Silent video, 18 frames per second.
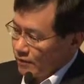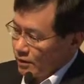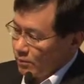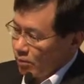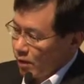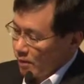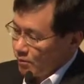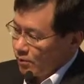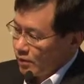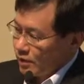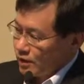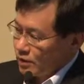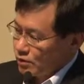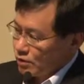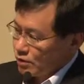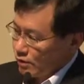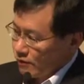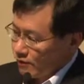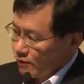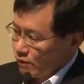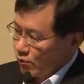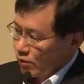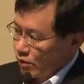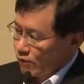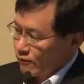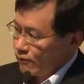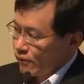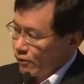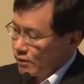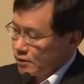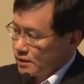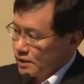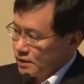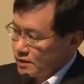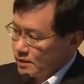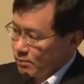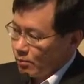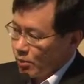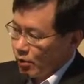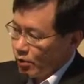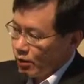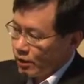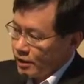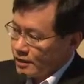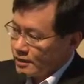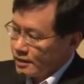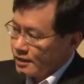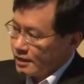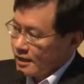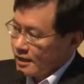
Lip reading: population of the workforce that support it?